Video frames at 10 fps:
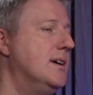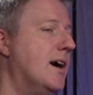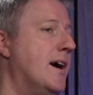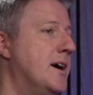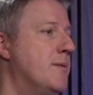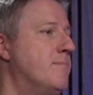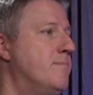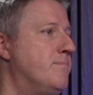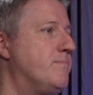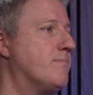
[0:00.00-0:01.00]

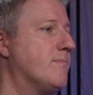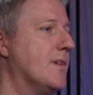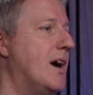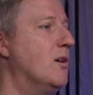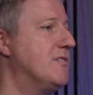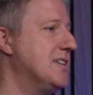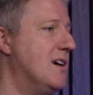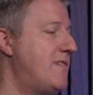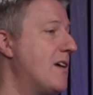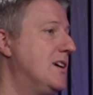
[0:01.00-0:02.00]
And obviously,
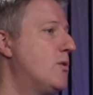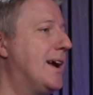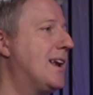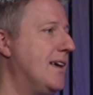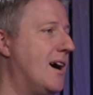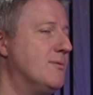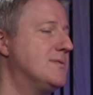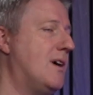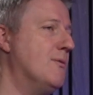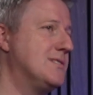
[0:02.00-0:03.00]
very quickly, I
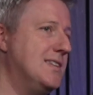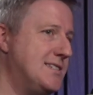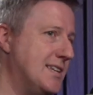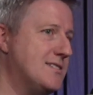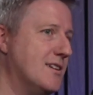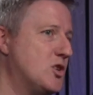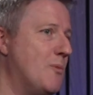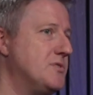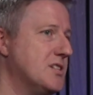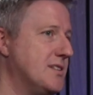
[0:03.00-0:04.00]
was listening to those
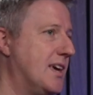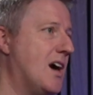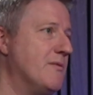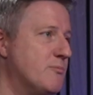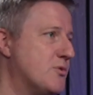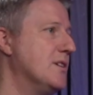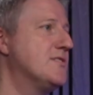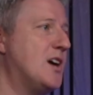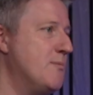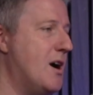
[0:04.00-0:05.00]
commentaries thinking I've improved
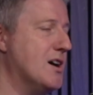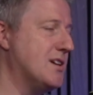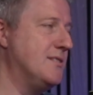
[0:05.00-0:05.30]
so much.